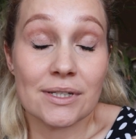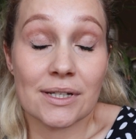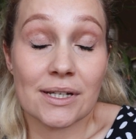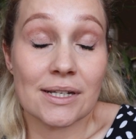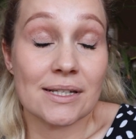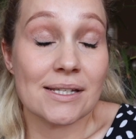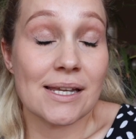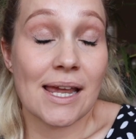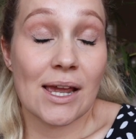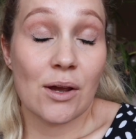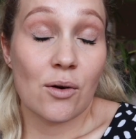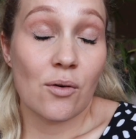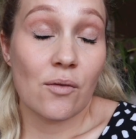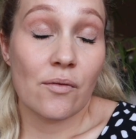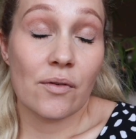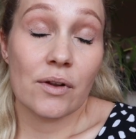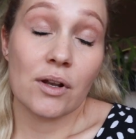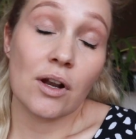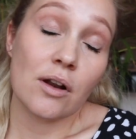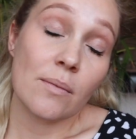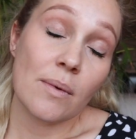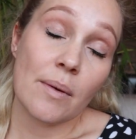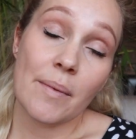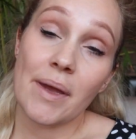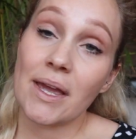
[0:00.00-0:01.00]
Did it take off a
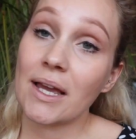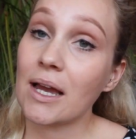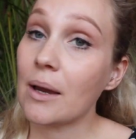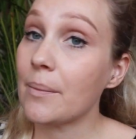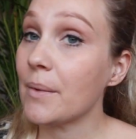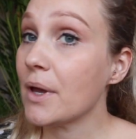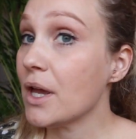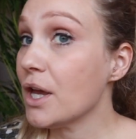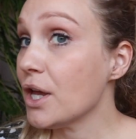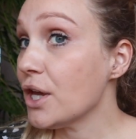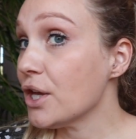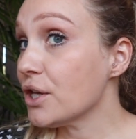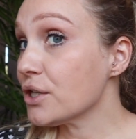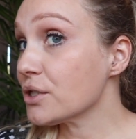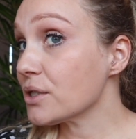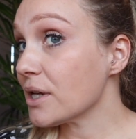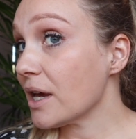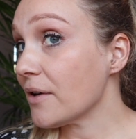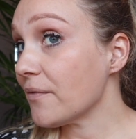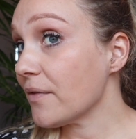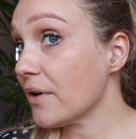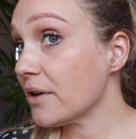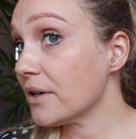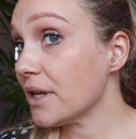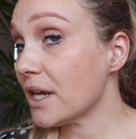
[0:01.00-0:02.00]
lot of my makeup? So I
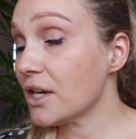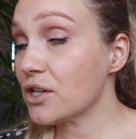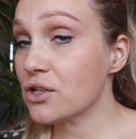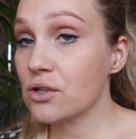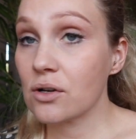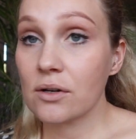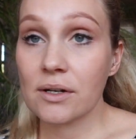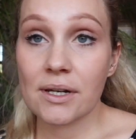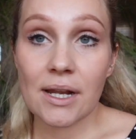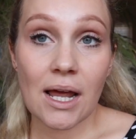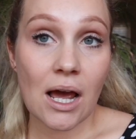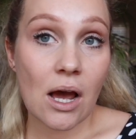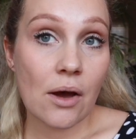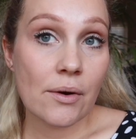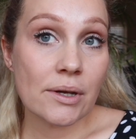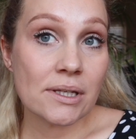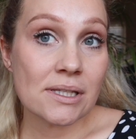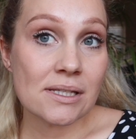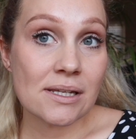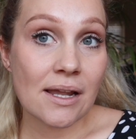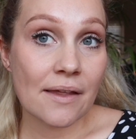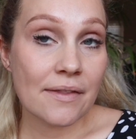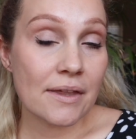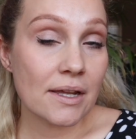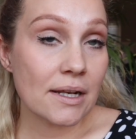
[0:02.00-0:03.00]
have foundation on now.
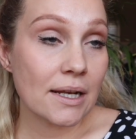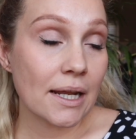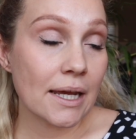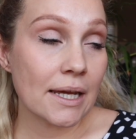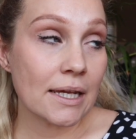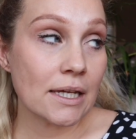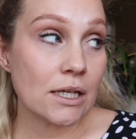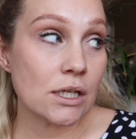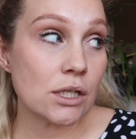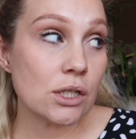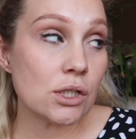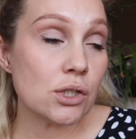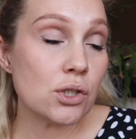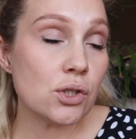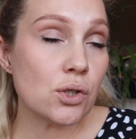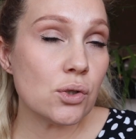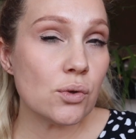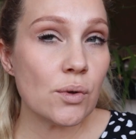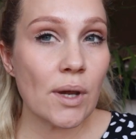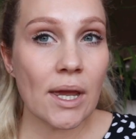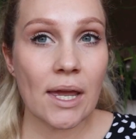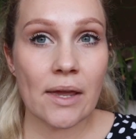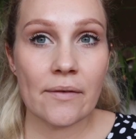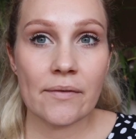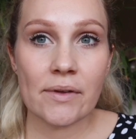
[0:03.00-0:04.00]
It's nothing like
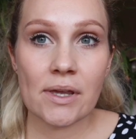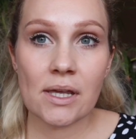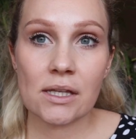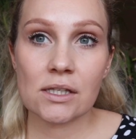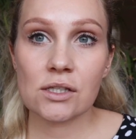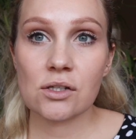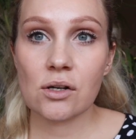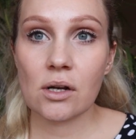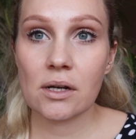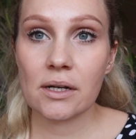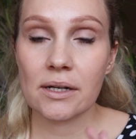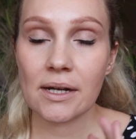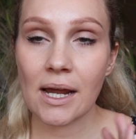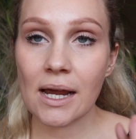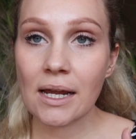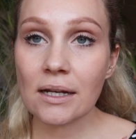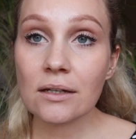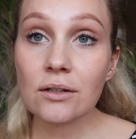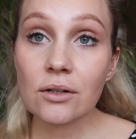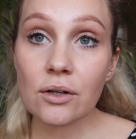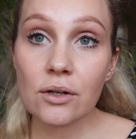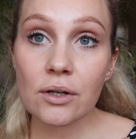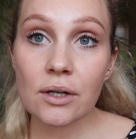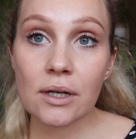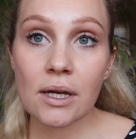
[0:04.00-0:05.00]
too heavy. It's not a
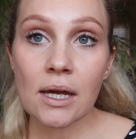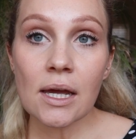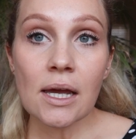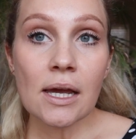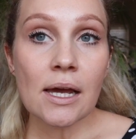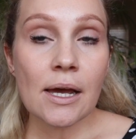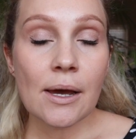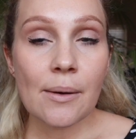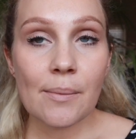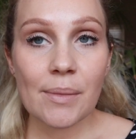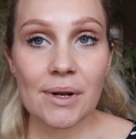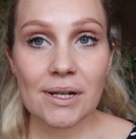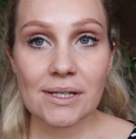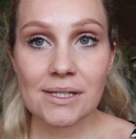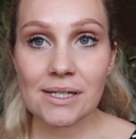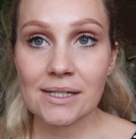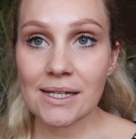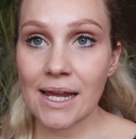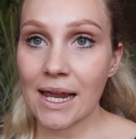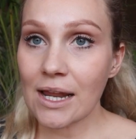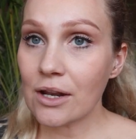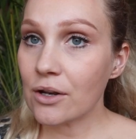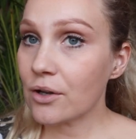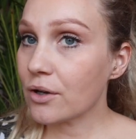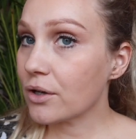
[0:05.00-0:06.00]
night look, but it's a
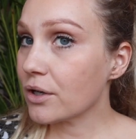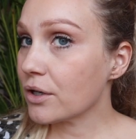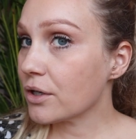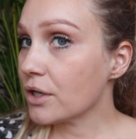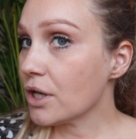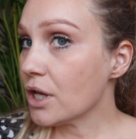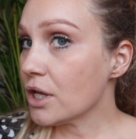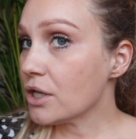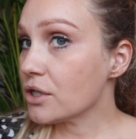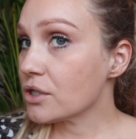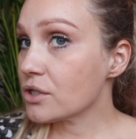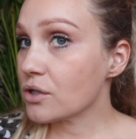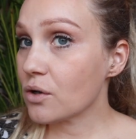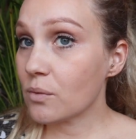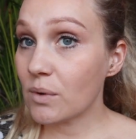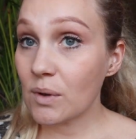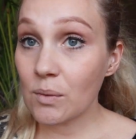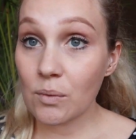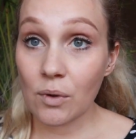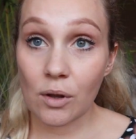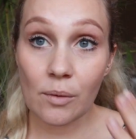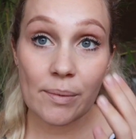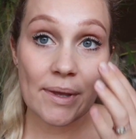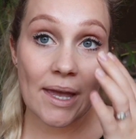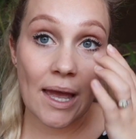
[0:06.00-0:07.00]
day look, so we
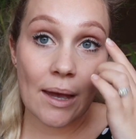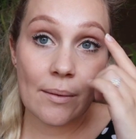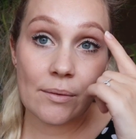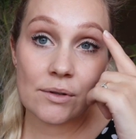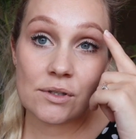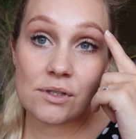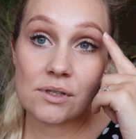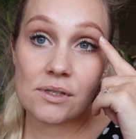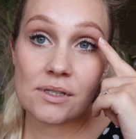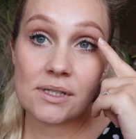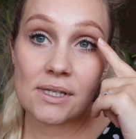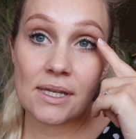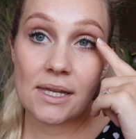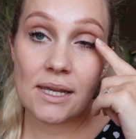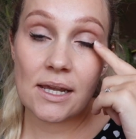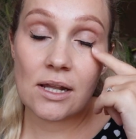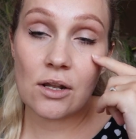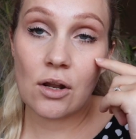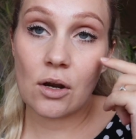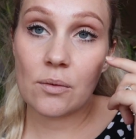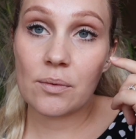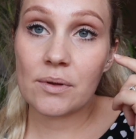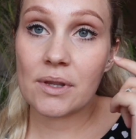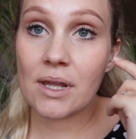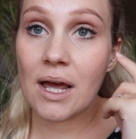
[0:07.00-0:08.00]
will be able to see a
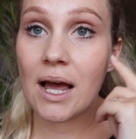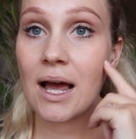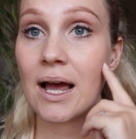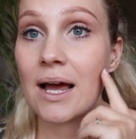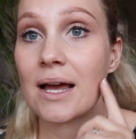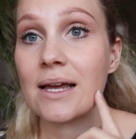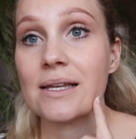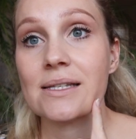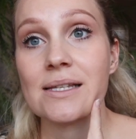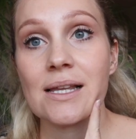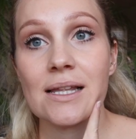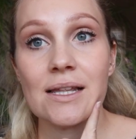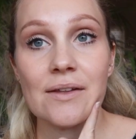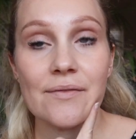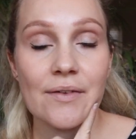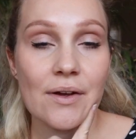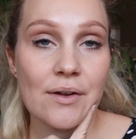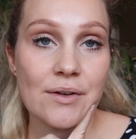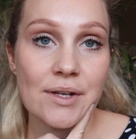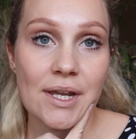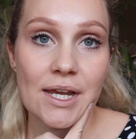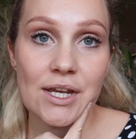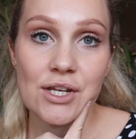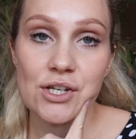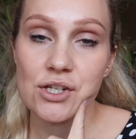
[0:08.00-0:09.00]
lot with the eyes and the
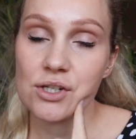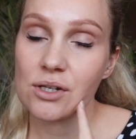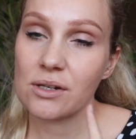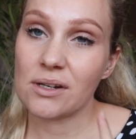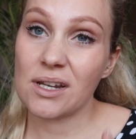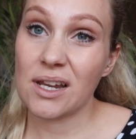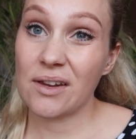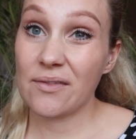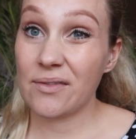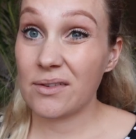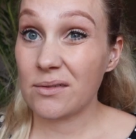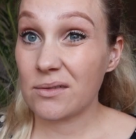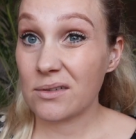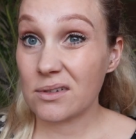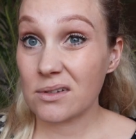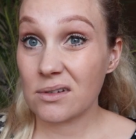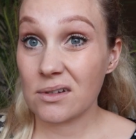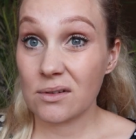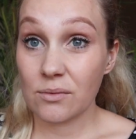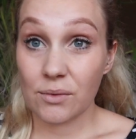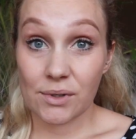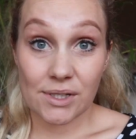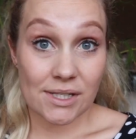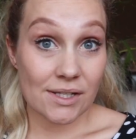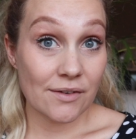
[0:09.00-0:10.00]
foundation if it
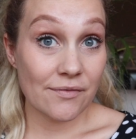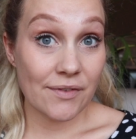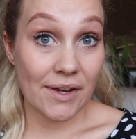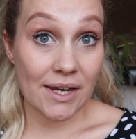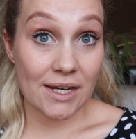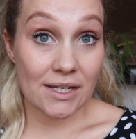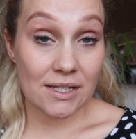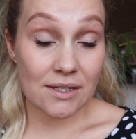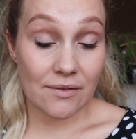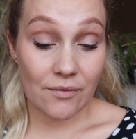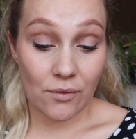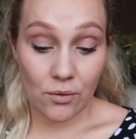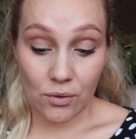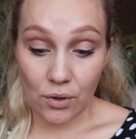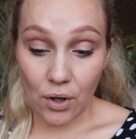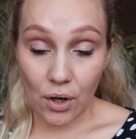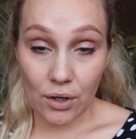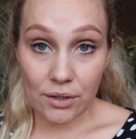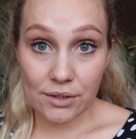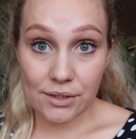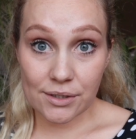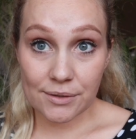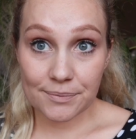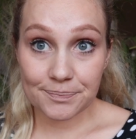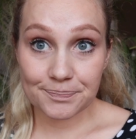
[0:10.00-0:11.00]
was effective or
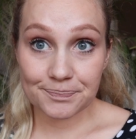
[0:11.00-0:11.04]
not.